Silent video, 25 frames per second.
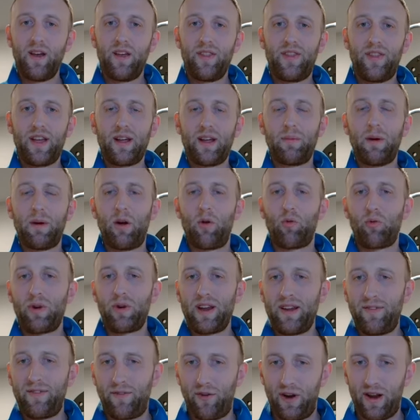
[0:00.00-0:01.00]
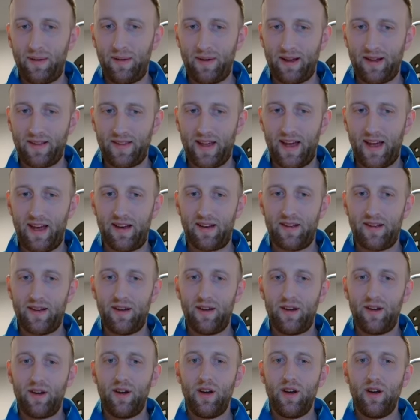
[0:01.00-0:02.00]
Think about reframing that.
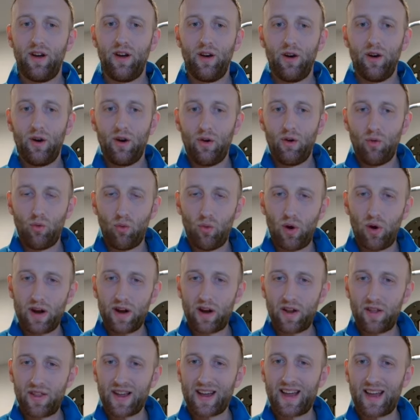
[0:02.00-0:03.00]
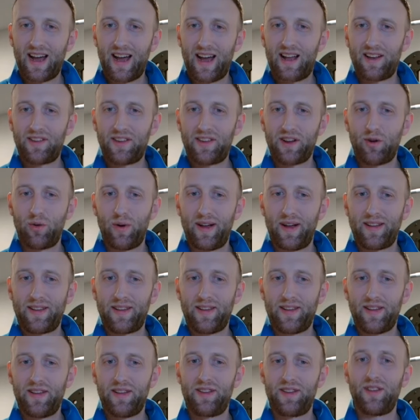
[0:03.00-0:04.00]
What are the
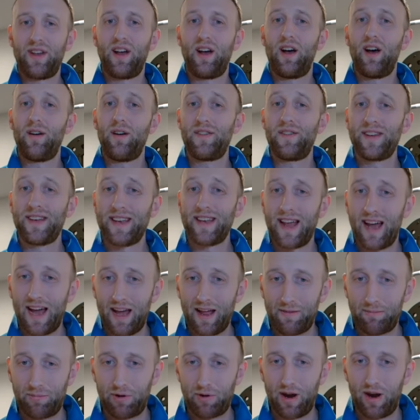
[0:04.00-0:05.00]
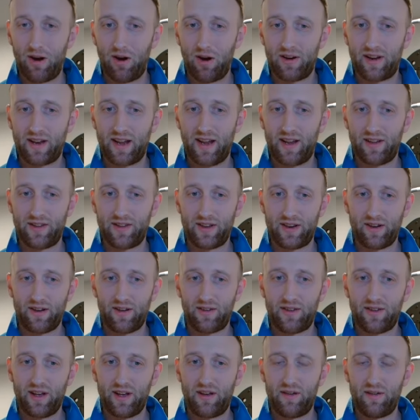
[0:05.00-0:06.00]
consequences of not prioritizing
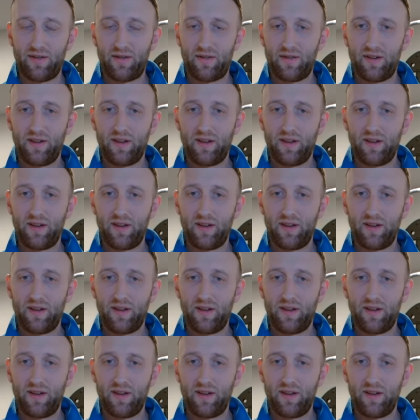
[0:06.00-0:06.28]
yourself?